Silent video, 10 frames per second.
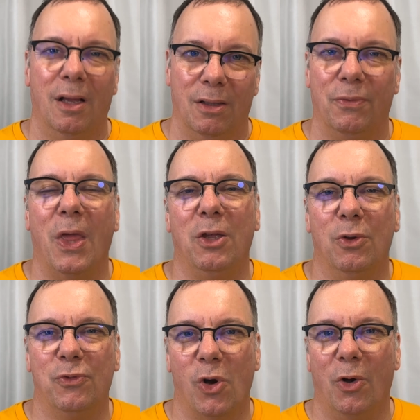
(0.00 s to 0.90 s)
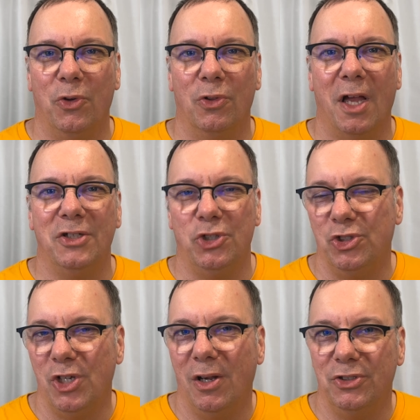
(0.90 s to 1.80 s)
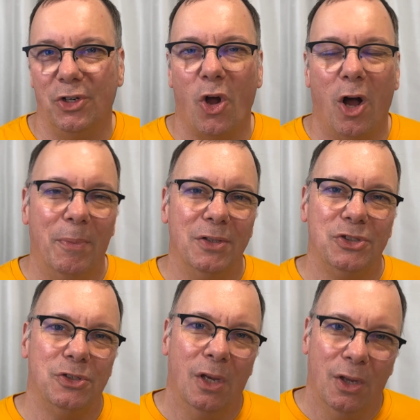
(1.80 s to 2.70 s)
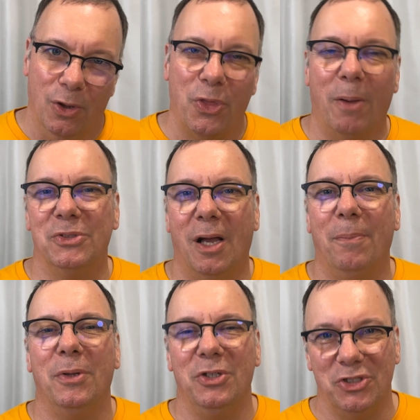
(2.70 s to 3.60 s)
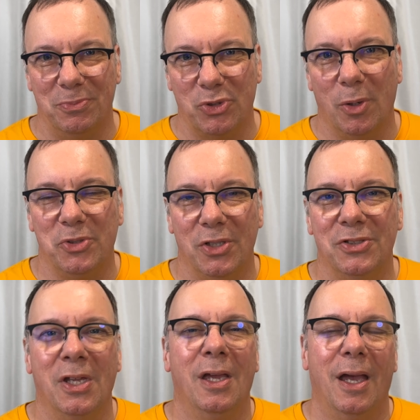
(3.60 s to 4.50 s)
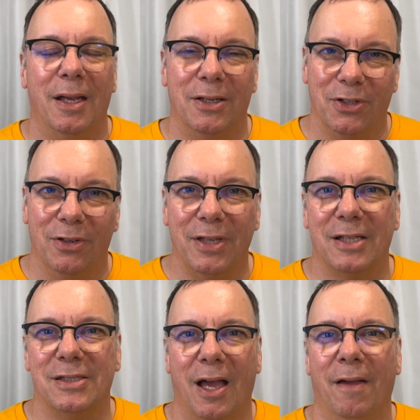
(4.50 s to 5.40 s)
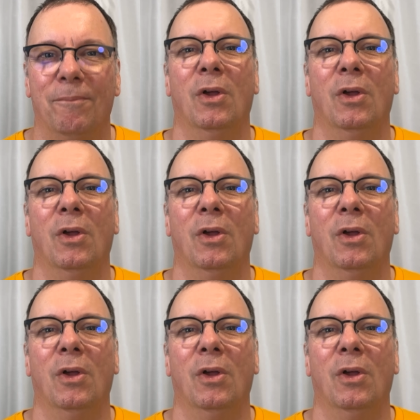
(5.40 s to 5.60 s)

Thank you for all your likes, your shares, your comments, your thumbs up, and your subscriptions. And until next time,